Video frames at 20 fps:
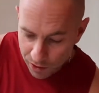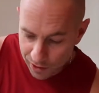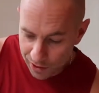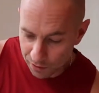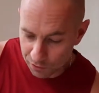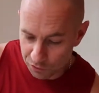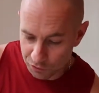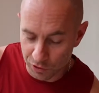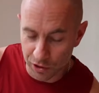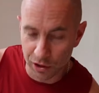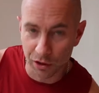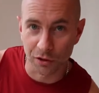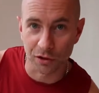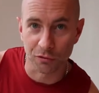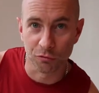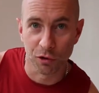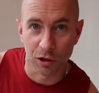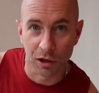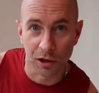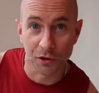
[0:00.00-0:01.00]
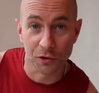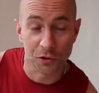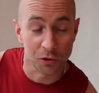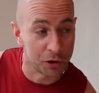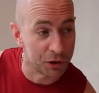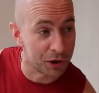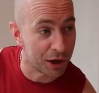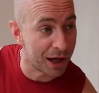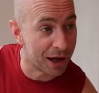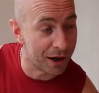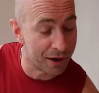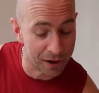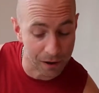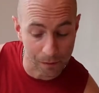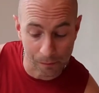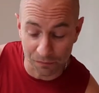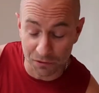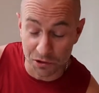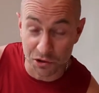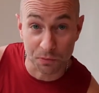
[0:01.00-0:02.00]
That was really nice, really enjoyed that.
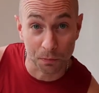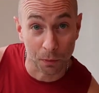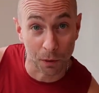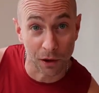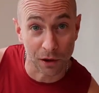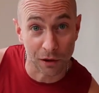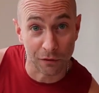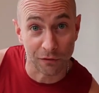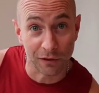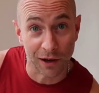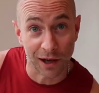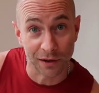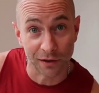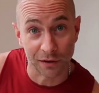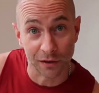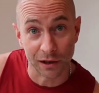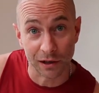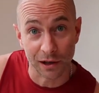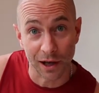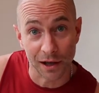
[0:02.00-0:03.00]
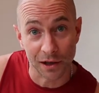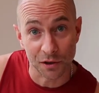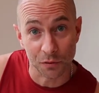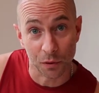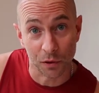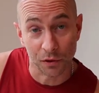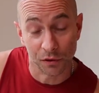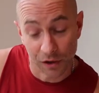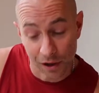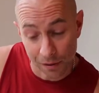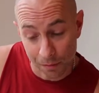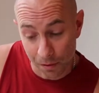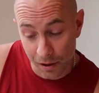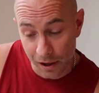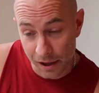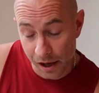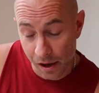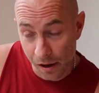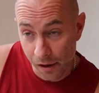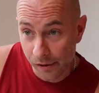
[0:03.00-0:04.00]
Despite the fact that the eggs weren't
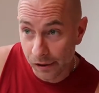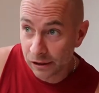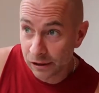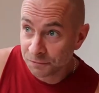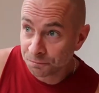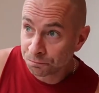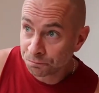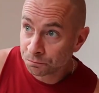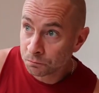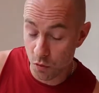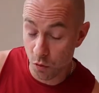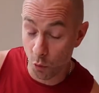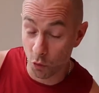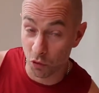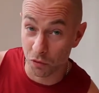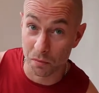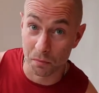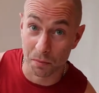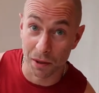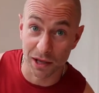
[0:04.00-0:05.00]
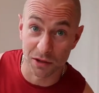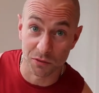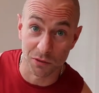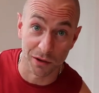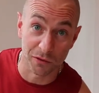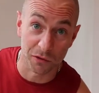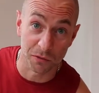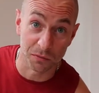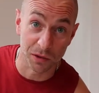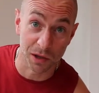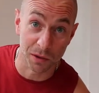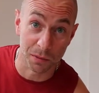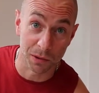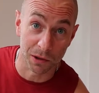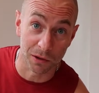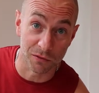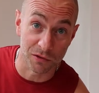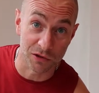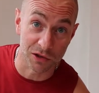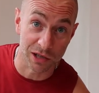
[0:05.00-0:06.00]
dippy, would have been better to have them dippy,
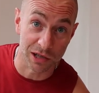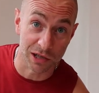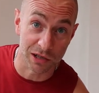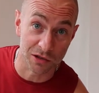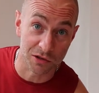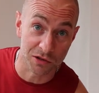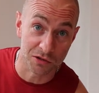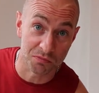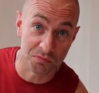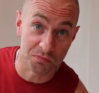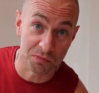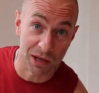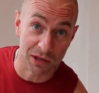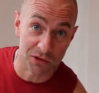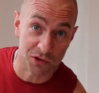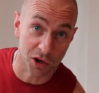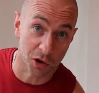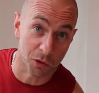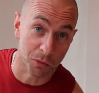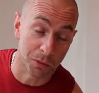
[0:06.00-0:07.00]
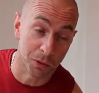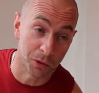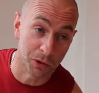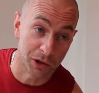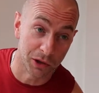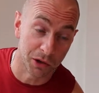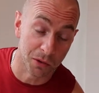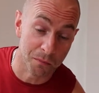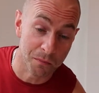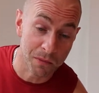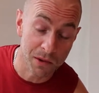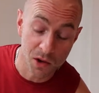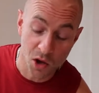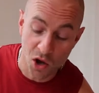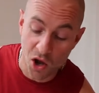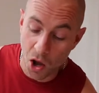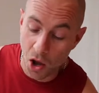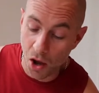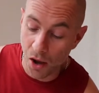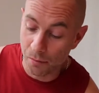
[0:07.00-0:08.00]
obviously, because that's the whole point in them.
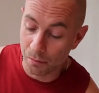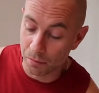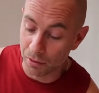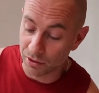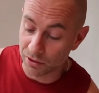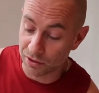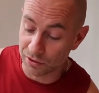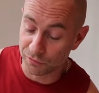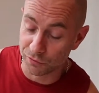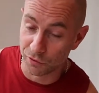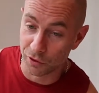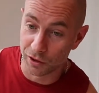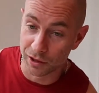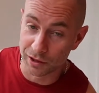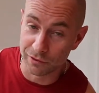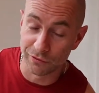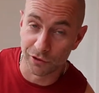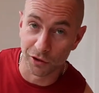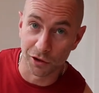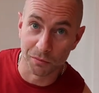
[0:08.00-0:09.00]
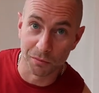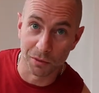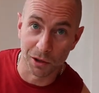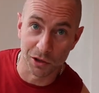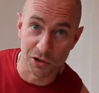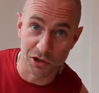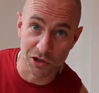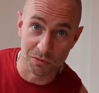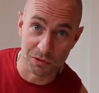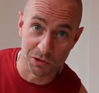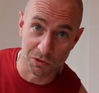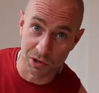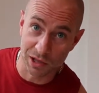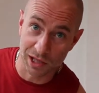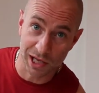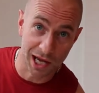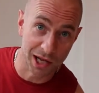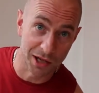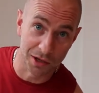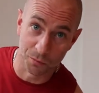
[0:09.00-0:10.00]
But it's very fine margin between
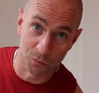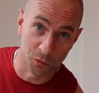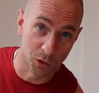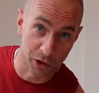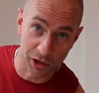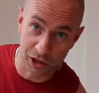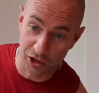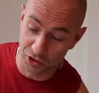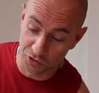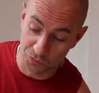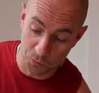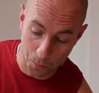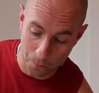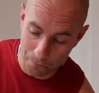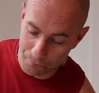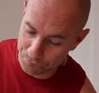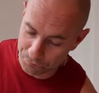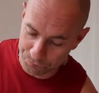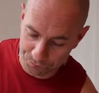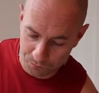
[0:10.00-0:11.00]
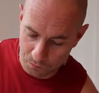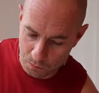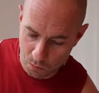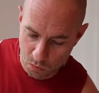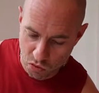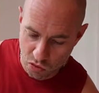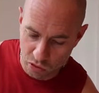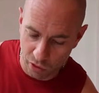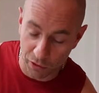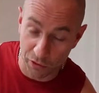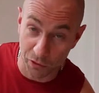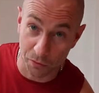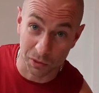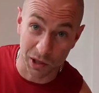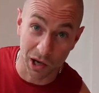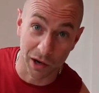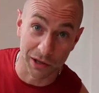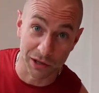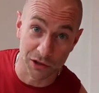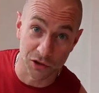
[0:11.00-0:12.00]
getting them right and them
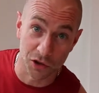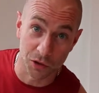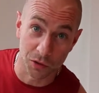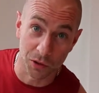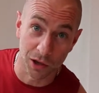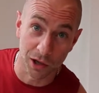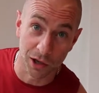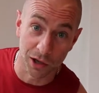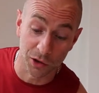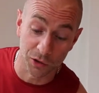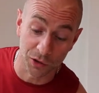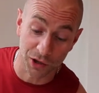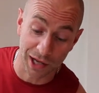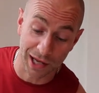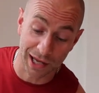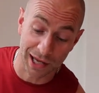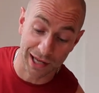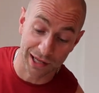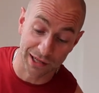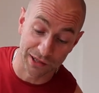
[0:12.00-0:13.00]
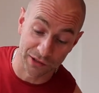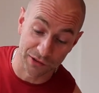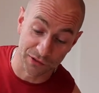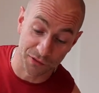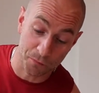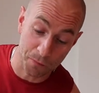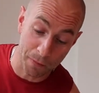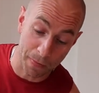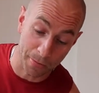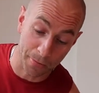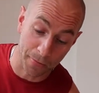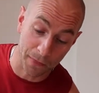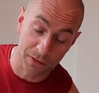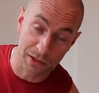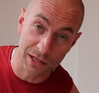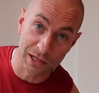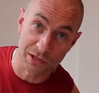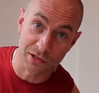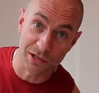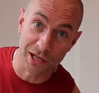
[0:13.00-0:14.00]
going too hard, and
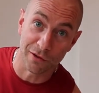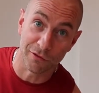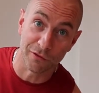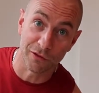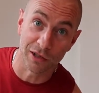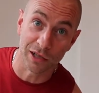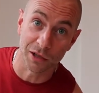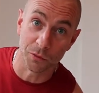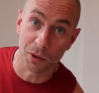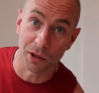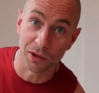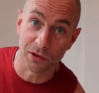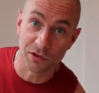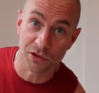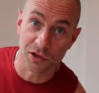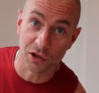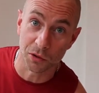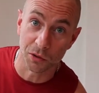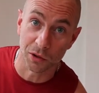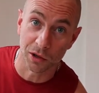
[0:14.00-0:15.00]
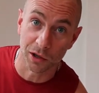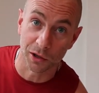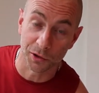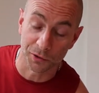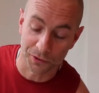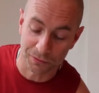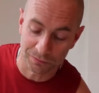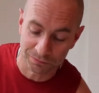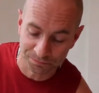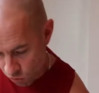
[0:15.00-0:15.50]
these definitely went too hard.